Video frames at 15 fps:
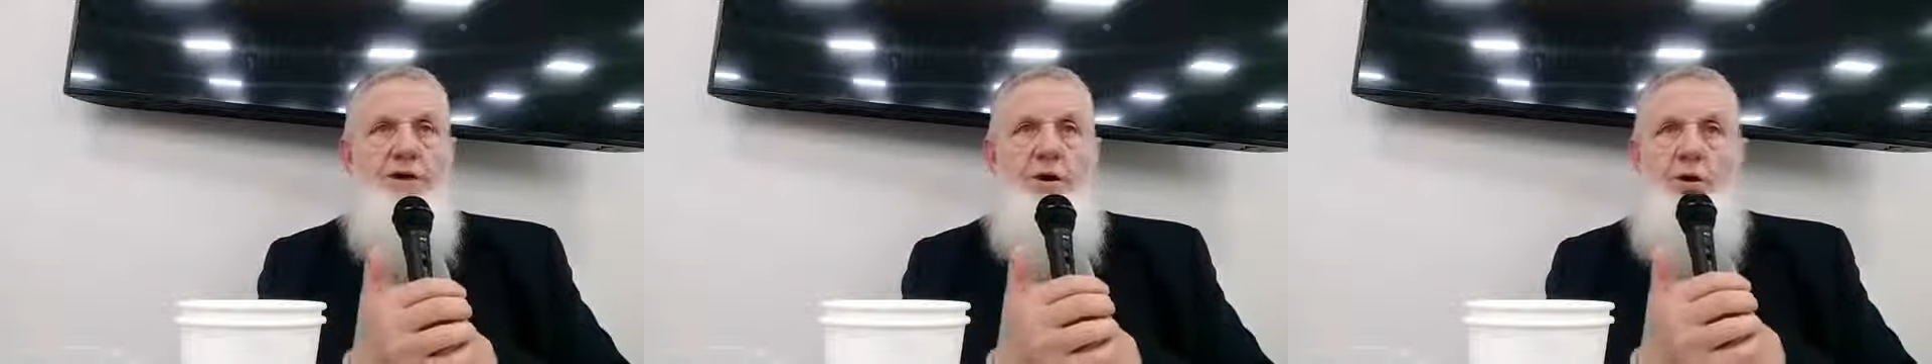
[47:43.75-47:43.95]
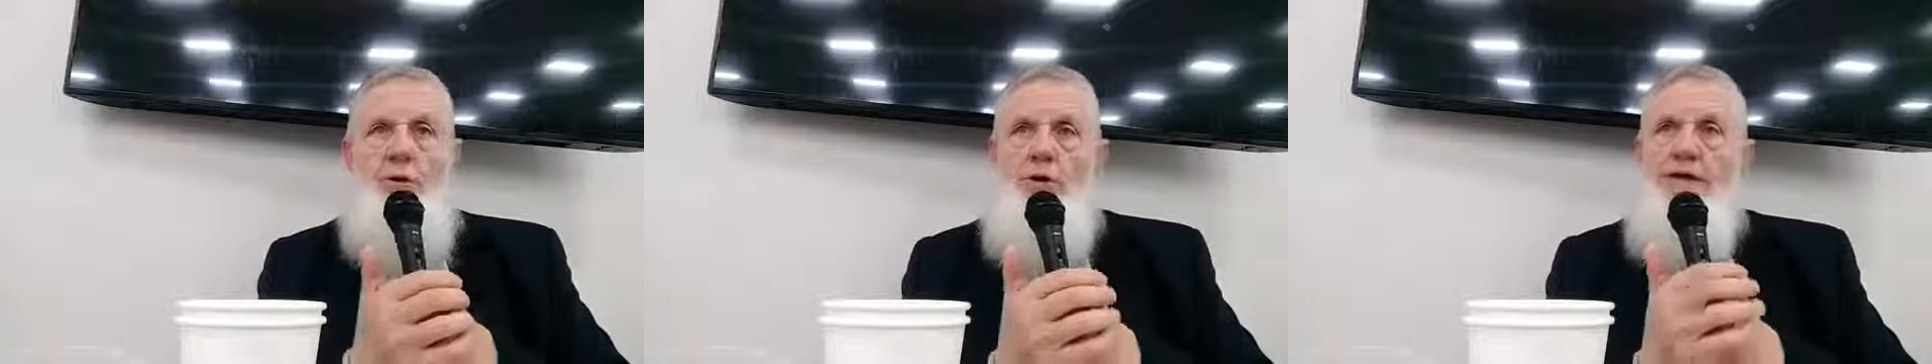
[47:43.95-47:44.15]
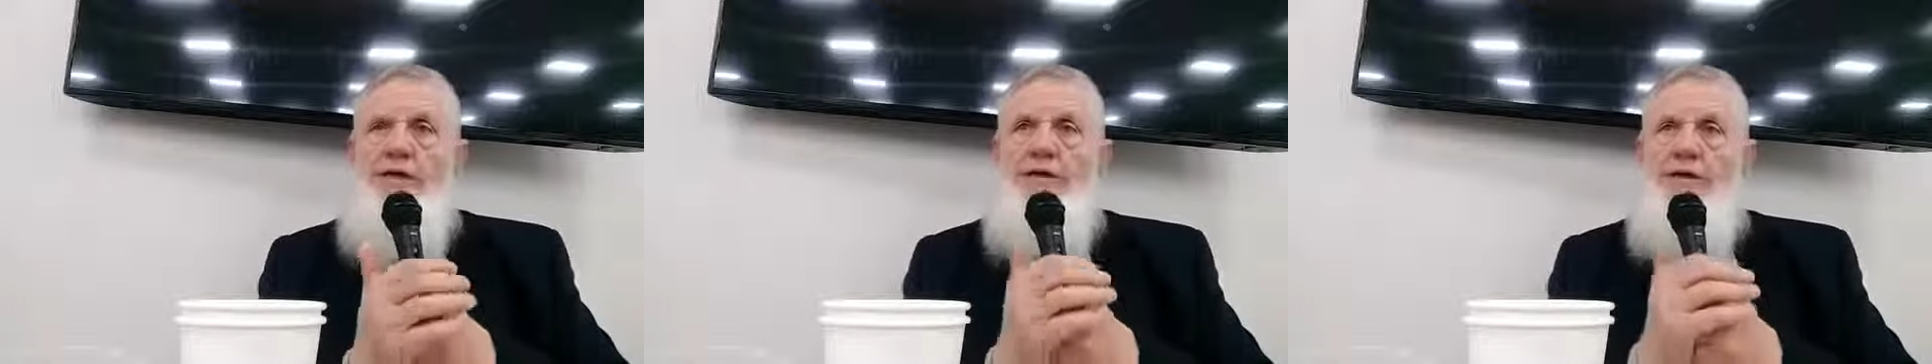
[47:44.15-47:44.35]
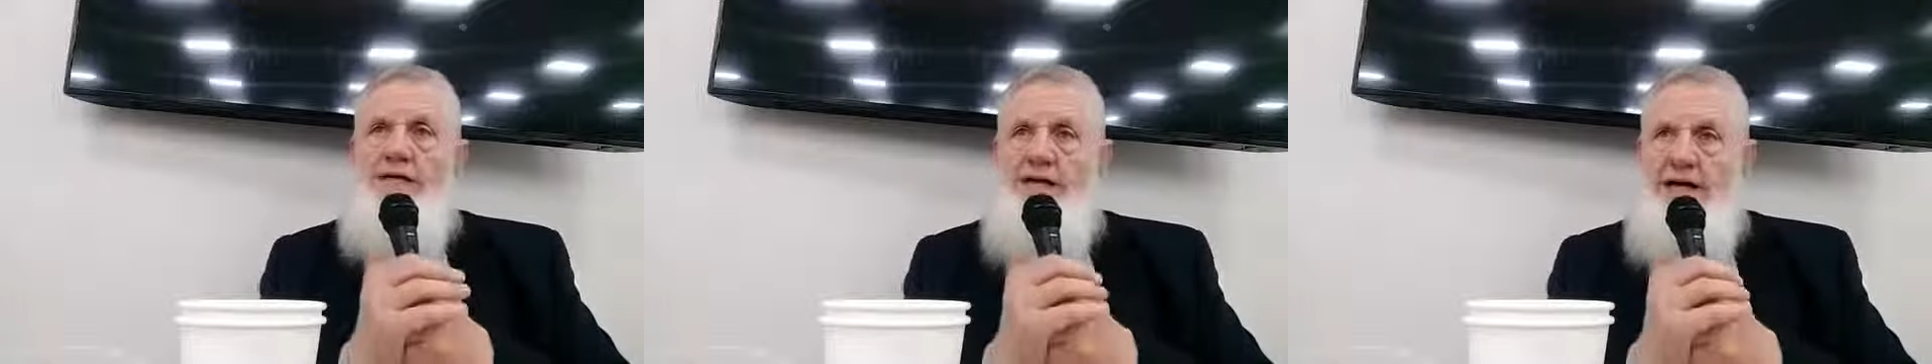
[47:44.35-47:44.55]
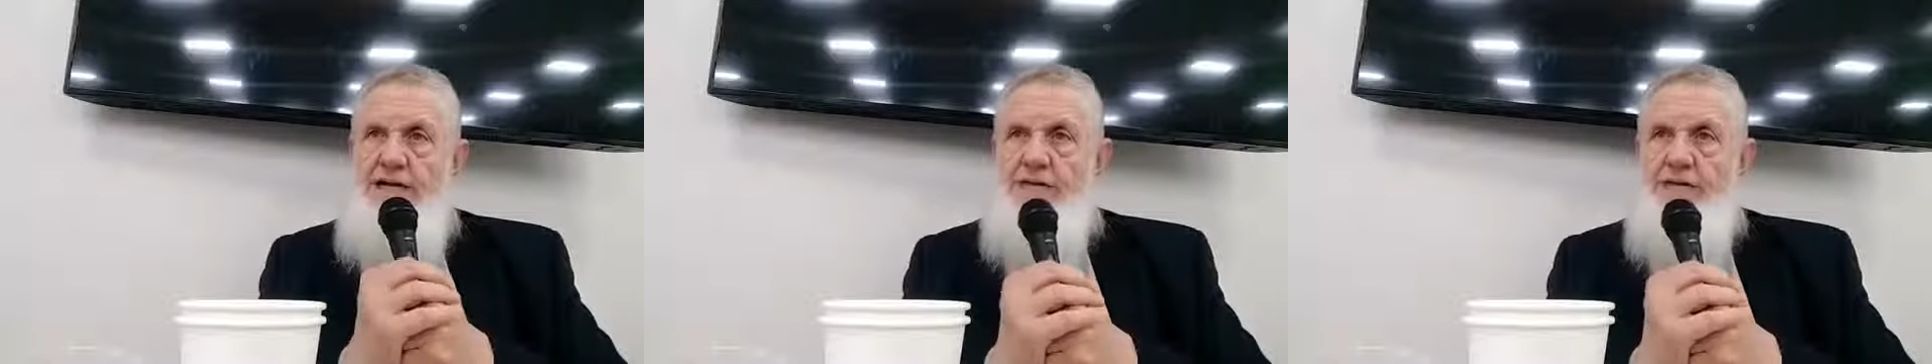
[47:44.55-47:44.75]
in the case of
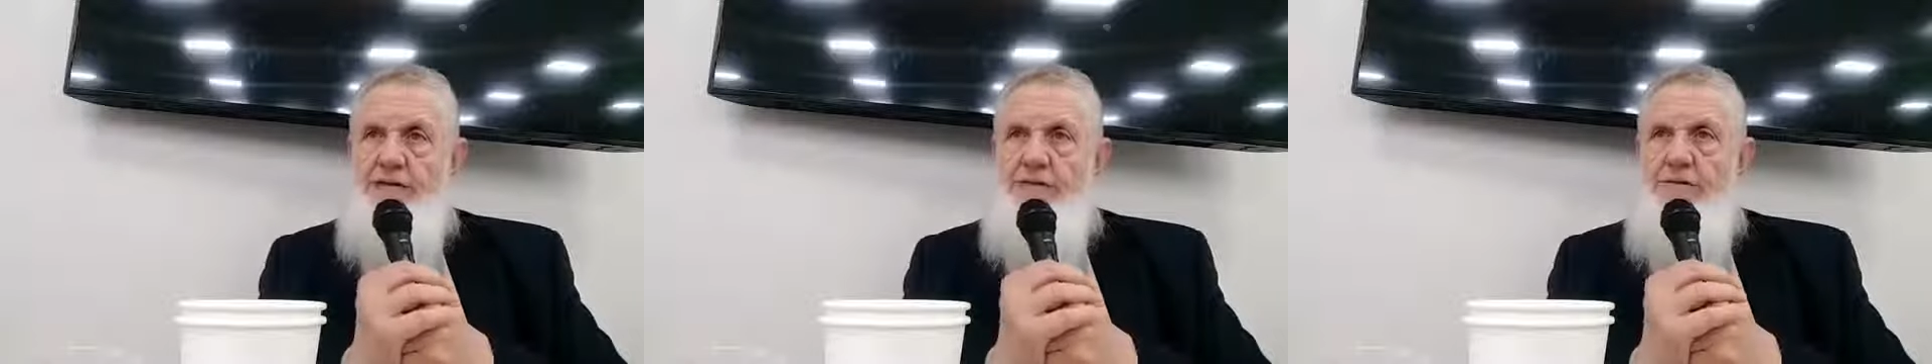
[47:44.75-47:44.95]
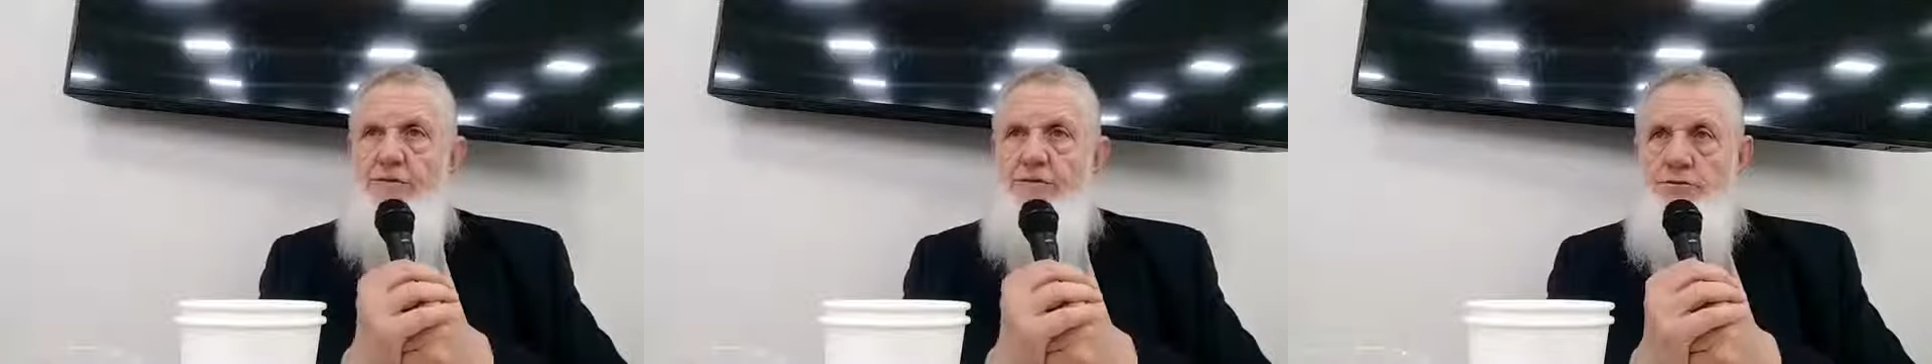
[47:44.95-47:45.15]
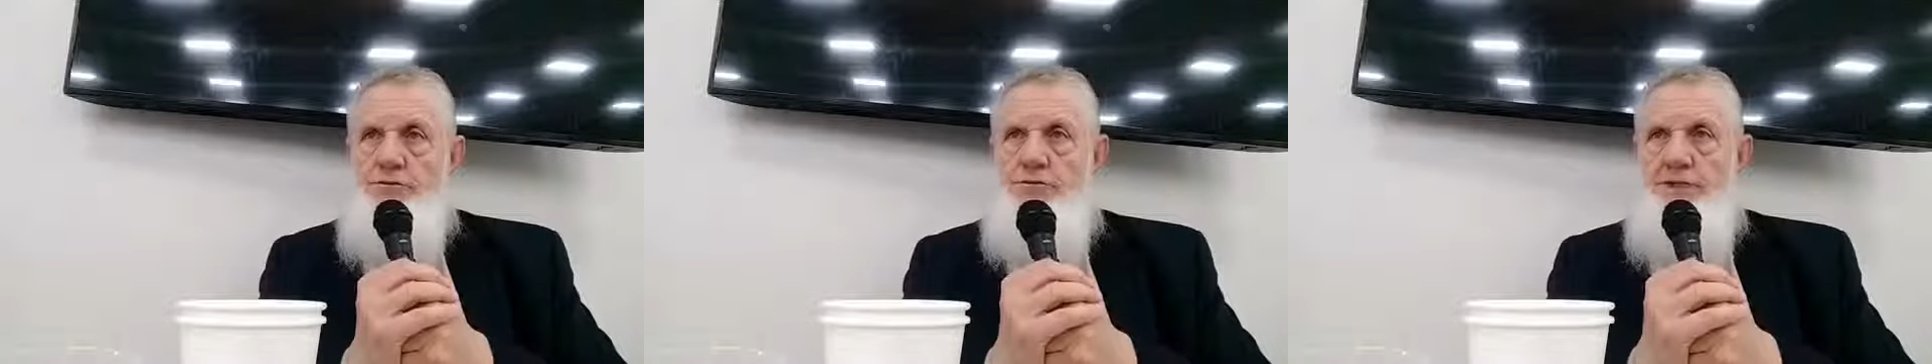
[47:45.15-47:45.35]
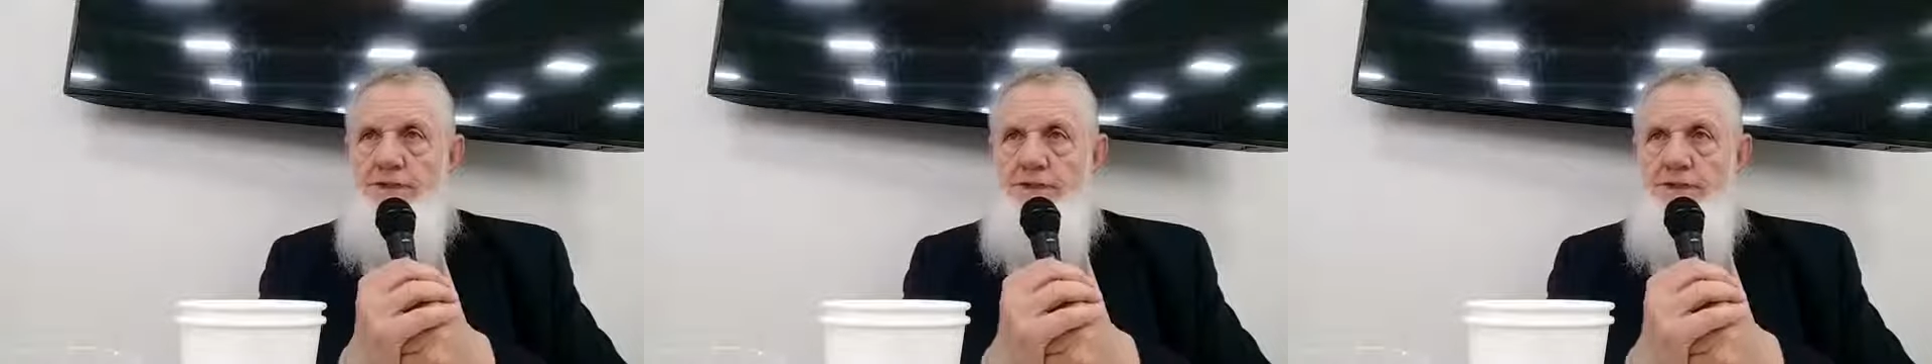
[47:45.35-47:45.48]
the true believer.